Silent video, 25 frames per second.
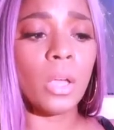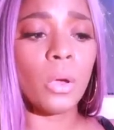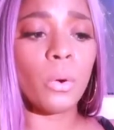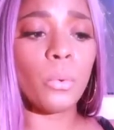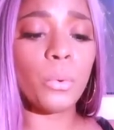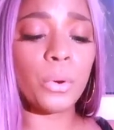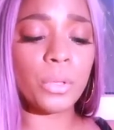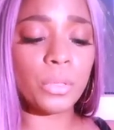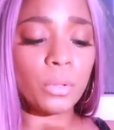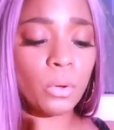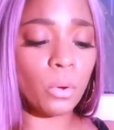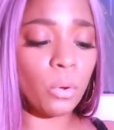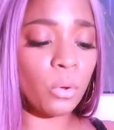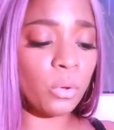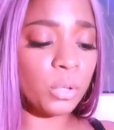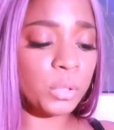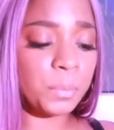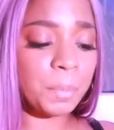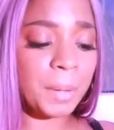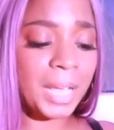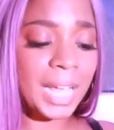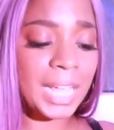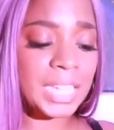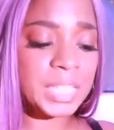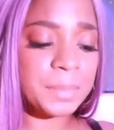or the
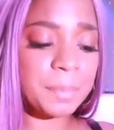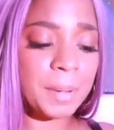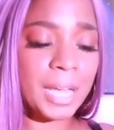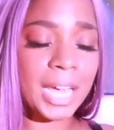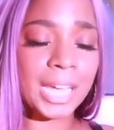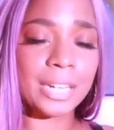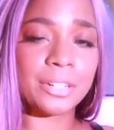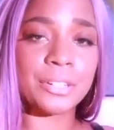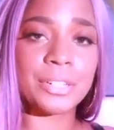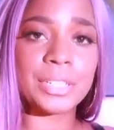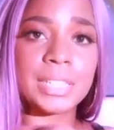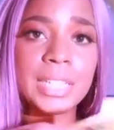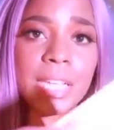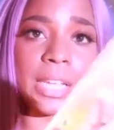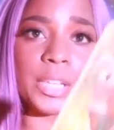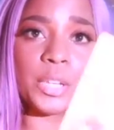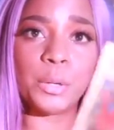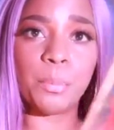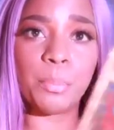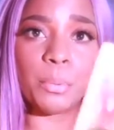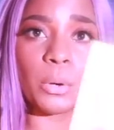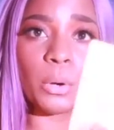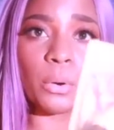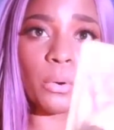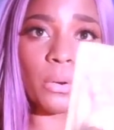old past patterns that
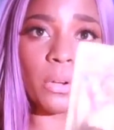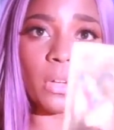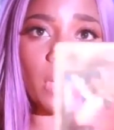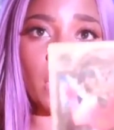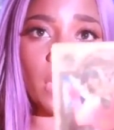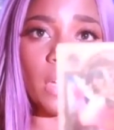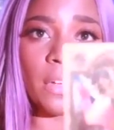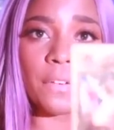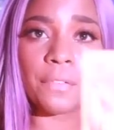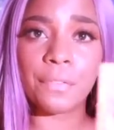you broke